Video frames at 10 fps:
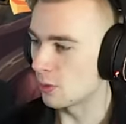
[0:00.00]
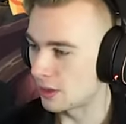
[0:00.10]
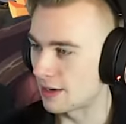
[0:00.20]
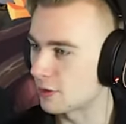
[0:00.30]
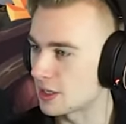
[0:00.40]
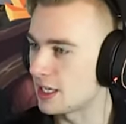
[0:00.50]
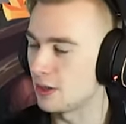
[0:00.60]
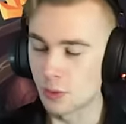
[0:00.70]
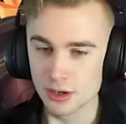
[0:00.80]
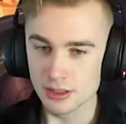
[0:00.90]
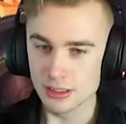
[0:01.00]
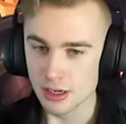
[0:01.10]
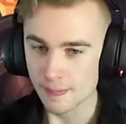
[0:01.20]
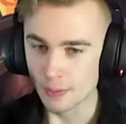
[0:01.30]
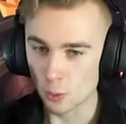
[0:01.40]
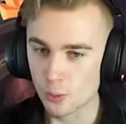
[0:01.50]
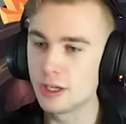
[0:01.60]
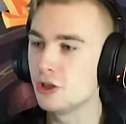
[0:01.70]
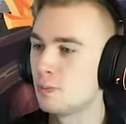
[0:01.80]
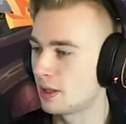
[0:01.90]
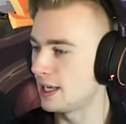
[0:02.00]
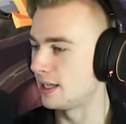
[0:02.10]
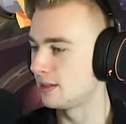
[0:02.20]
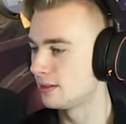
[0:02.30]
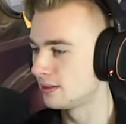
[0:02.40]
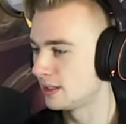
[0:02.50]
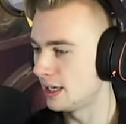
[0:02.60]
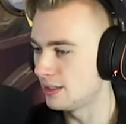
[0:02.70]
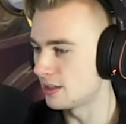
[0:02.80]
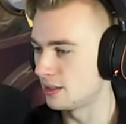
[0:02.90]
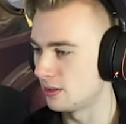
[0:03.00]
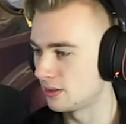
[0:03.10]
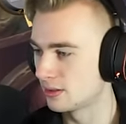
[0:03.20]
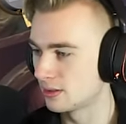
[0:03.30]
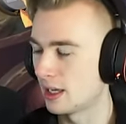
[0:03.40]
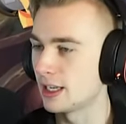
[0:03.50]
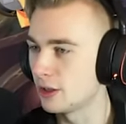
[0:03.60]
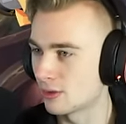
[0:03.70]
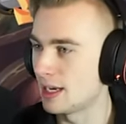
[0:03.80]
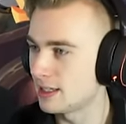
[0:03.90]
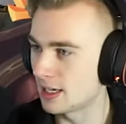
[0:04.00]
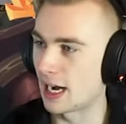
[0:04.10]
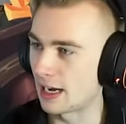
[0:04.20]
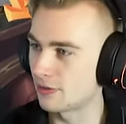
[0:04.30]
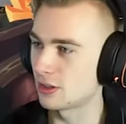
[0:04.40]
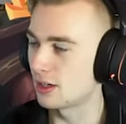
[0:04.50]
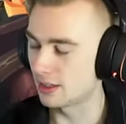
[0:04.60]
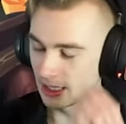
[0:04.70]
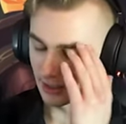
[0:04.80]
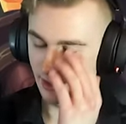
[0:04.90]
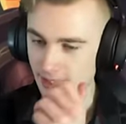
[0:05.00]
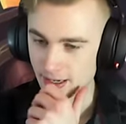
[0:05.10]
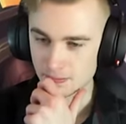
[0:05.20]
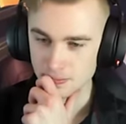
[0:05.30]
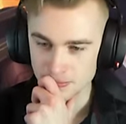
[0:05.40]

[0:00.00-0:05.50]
whatever keywords when you play it. It doesn't. I can grant it after. That's insane.